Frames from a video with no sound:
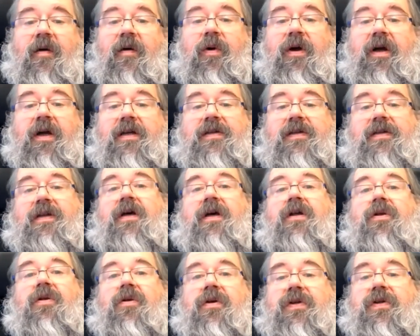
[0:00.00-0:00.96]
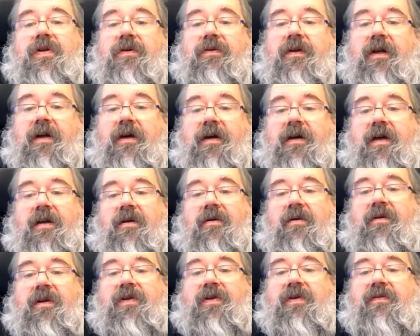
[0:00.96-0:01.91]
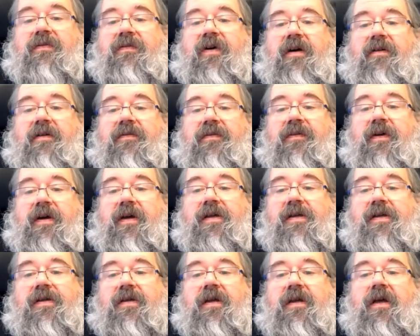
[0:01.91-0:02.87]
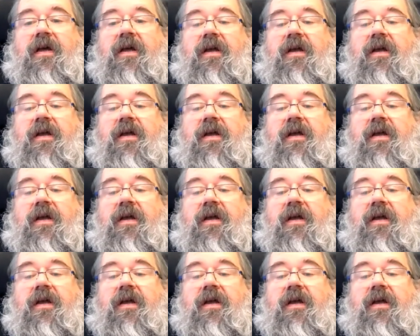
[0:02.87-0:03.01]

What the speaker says: whereas North Korea can only survive as